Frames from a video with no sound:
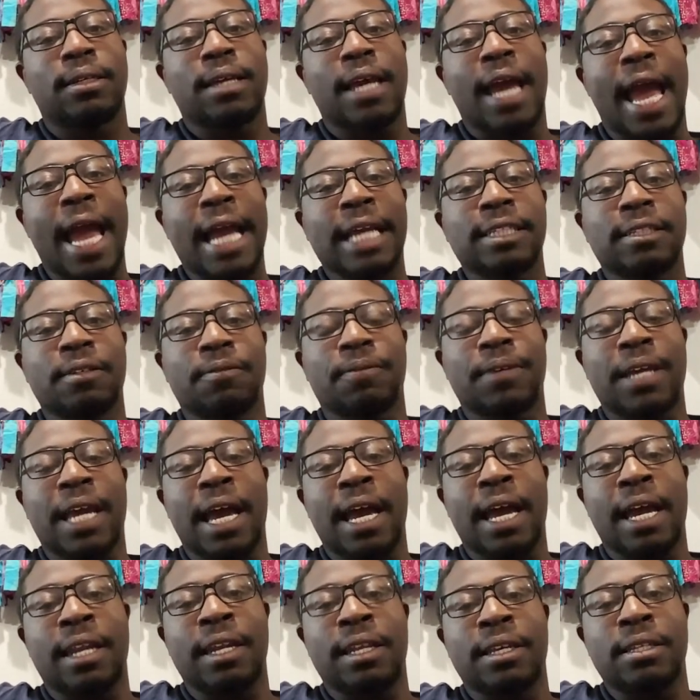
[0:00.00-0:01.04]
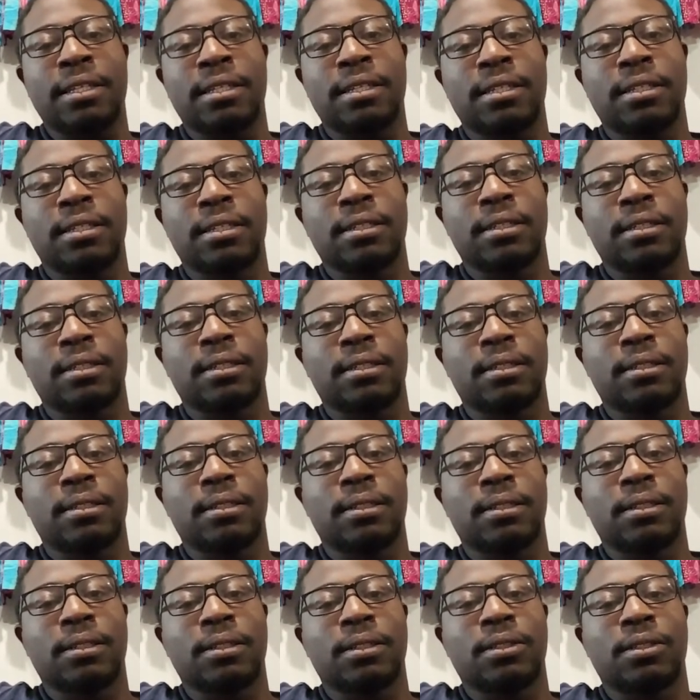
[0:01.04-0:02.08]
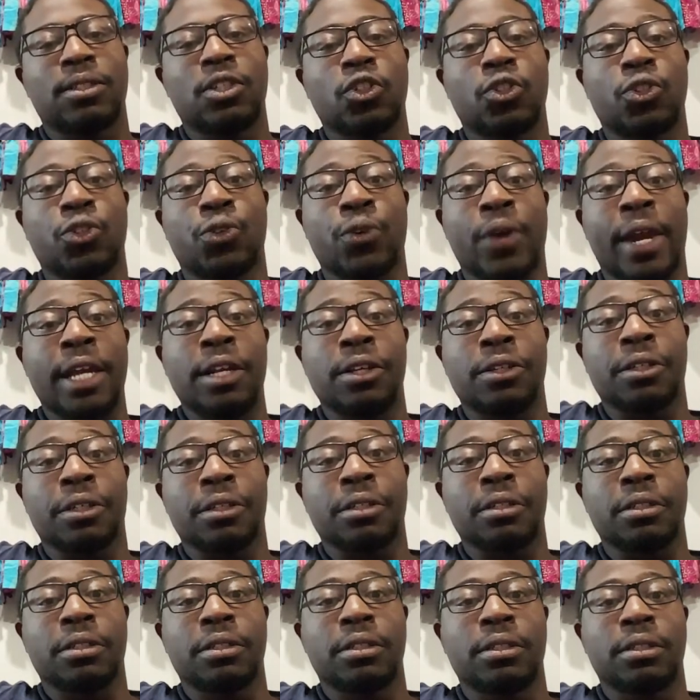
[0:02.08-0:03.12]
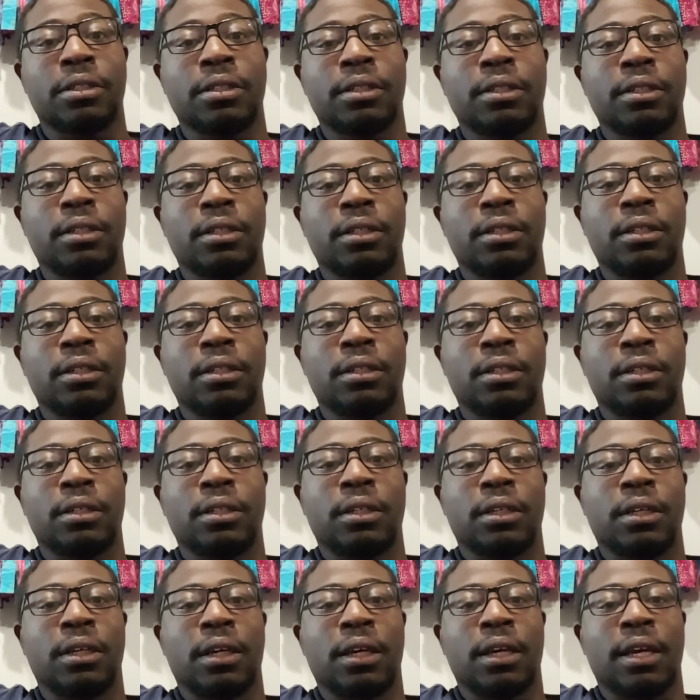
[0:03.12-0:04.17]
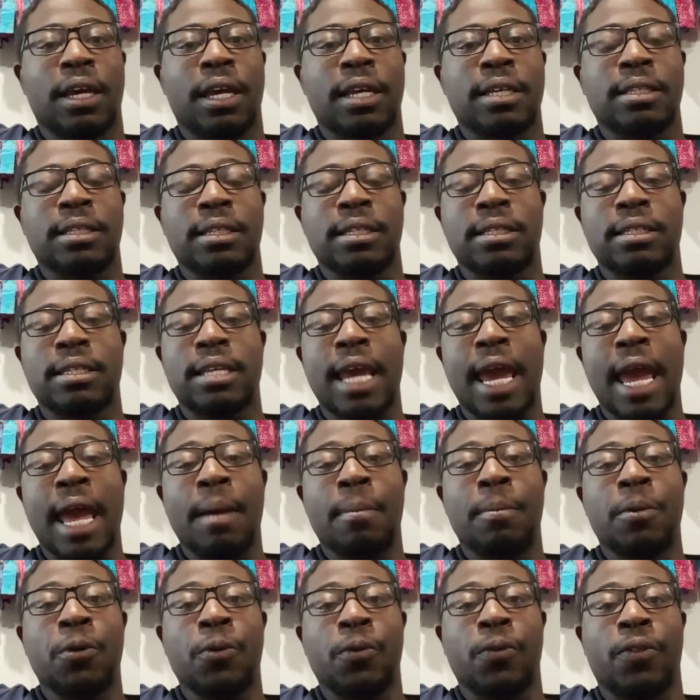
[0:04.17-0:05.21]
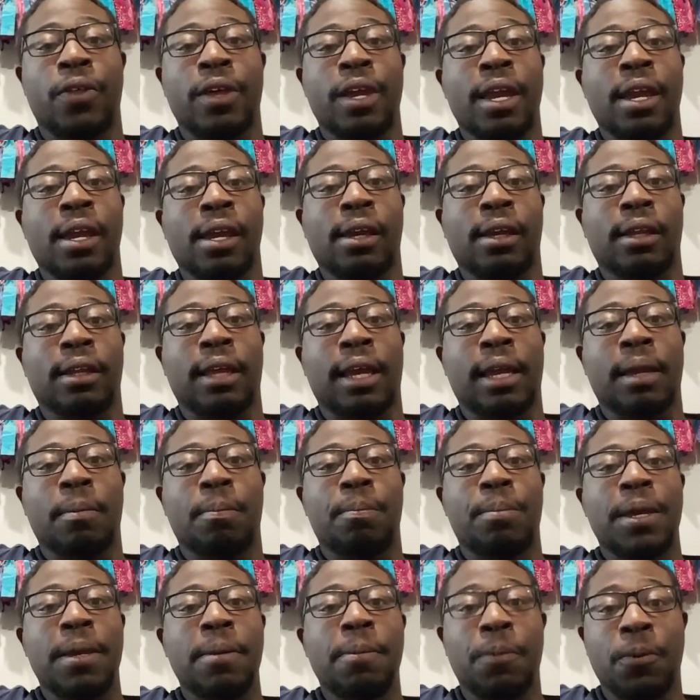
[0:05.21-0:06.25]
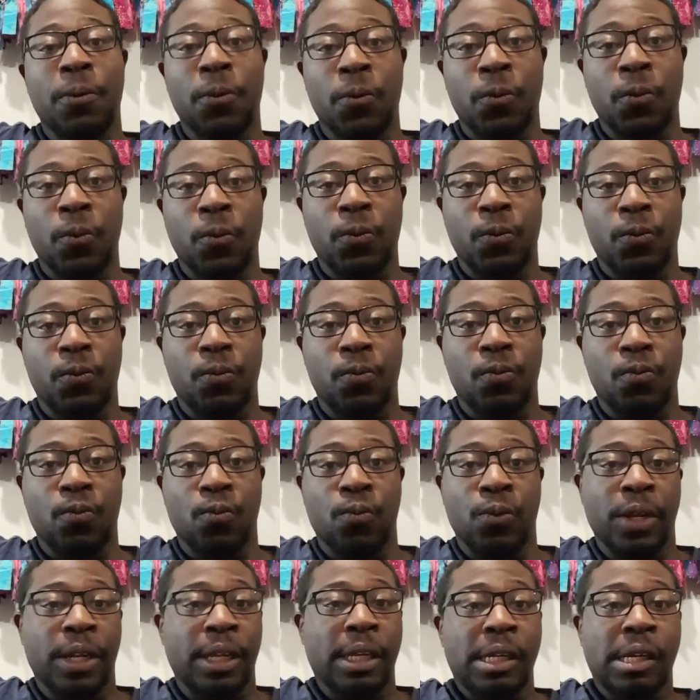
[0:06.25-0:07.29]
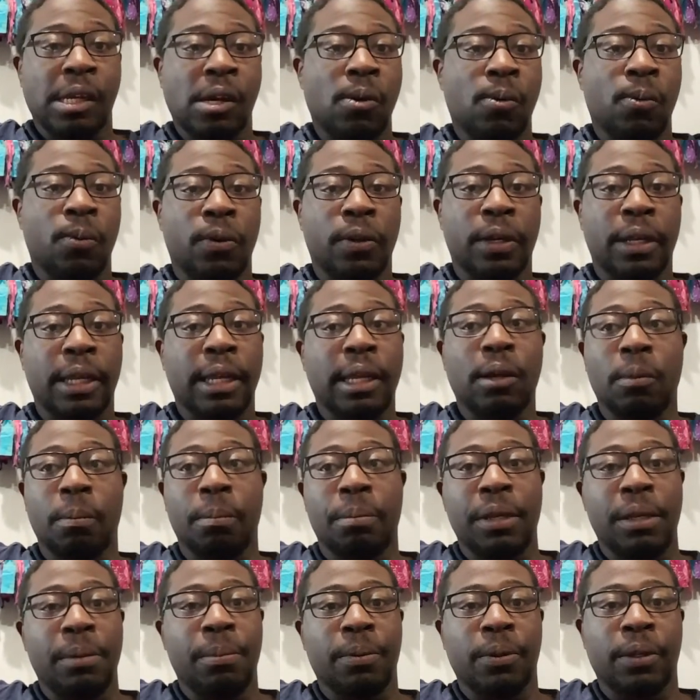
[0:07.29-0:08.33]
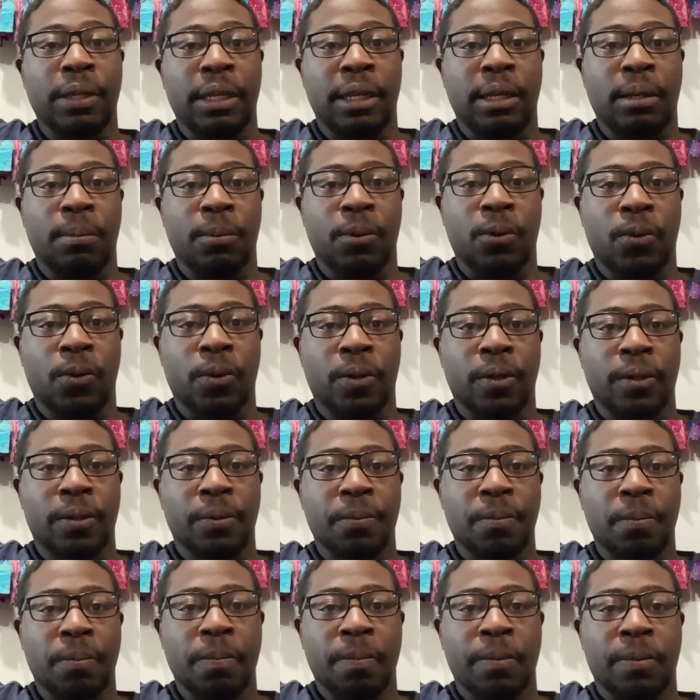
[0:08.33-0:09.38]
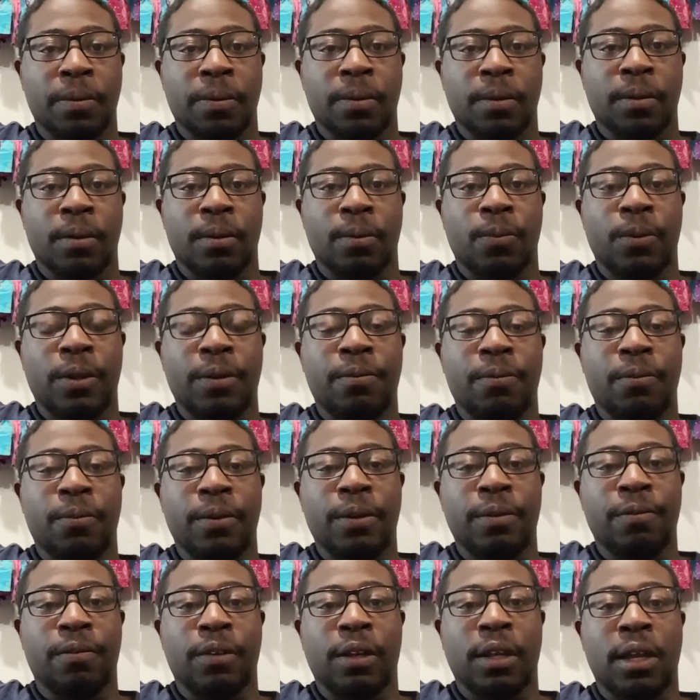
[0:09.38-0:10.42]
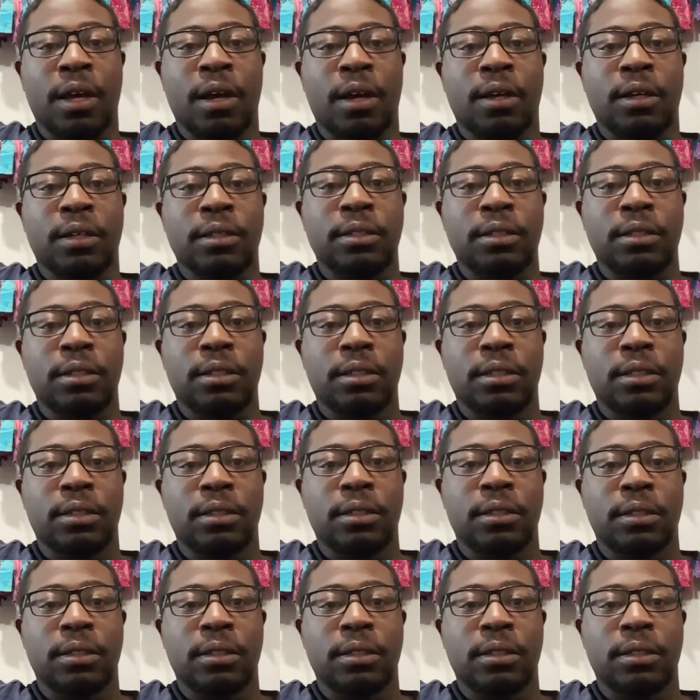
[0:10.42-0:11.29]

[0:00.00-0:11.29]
acts of kindness to strangers as this taboo thing. Like, people really don't want to help people anymore. We've lost